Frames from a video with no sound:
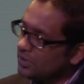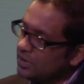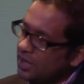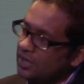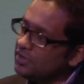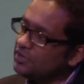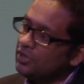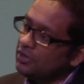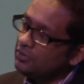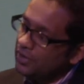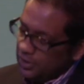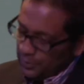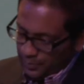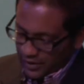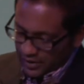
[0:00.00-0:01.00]
God has
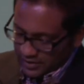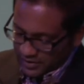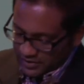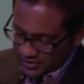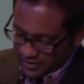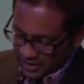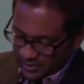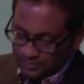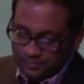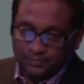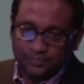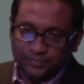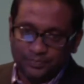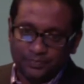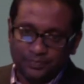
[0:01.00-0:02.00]
already punished them
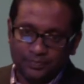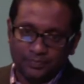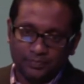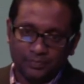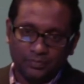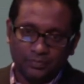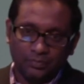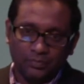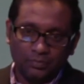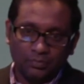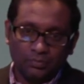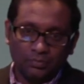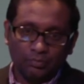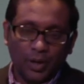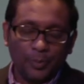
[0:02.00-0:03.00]

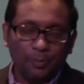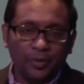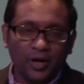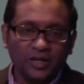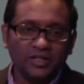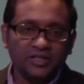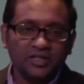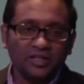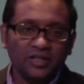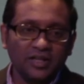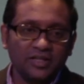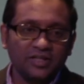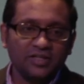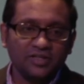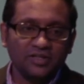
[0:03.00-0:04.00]
by punishing
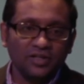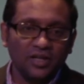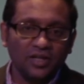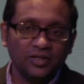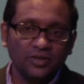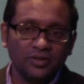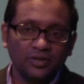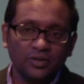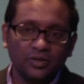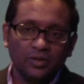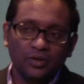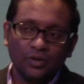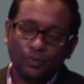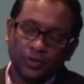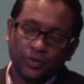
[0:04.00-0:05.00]
his son
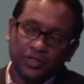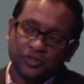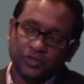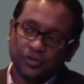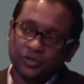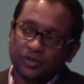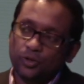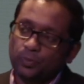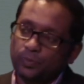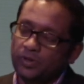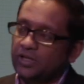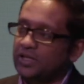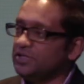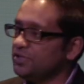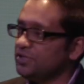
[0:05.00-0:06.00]
when he took their
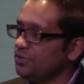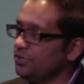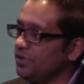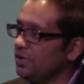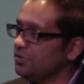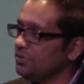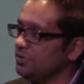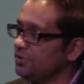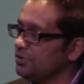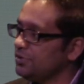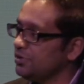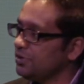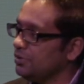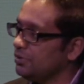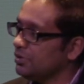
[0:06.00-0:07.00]
place 2,000
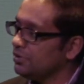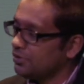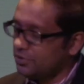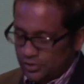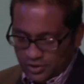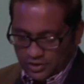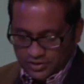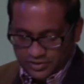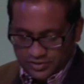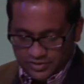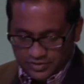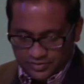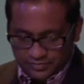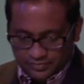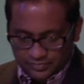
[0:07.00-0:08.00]
years ago on the cross.
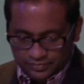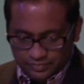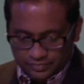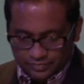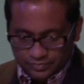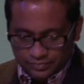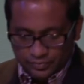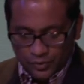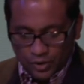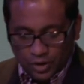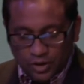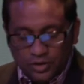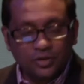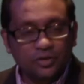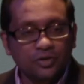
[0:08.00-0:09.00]

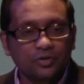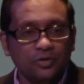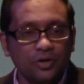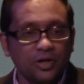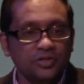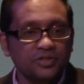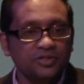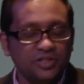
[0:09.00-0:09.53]
On the cross,